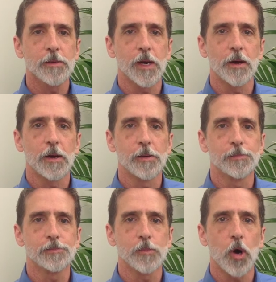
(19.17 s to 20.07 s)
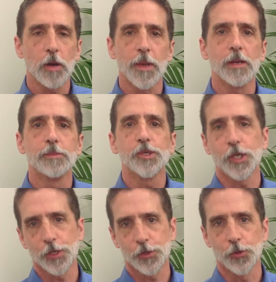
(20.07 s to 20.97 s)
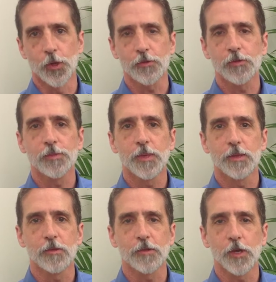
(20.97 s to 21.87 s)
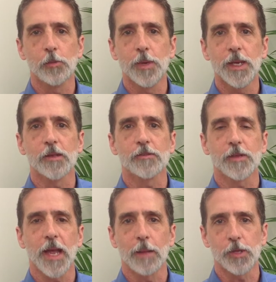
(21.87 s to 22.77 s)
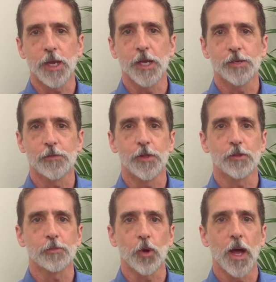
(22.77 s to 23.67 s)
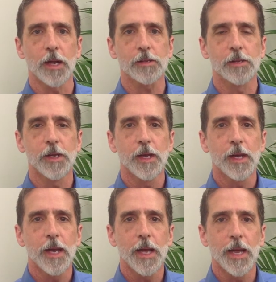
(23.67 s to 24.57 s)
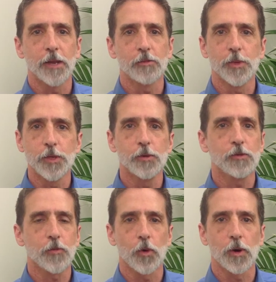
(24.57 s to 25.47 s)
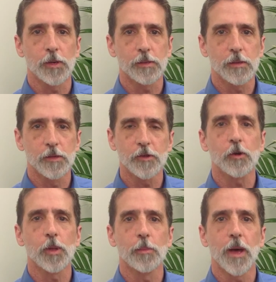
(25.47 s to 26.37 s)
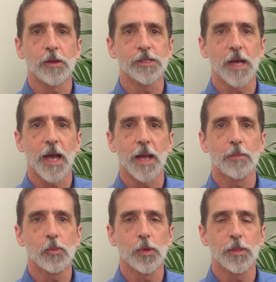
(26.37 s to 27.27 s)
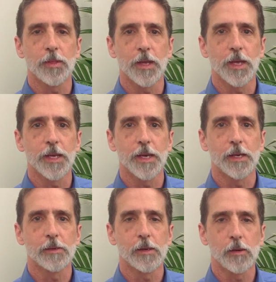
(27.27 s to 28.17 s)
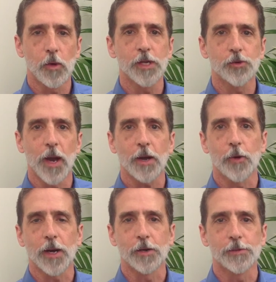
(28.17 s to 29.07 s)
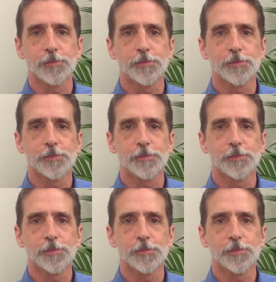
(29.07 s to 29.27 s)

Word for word: um, automated machine tools is the single biggest application for this product and has been used for a considerable amount of time with a uh, great track record.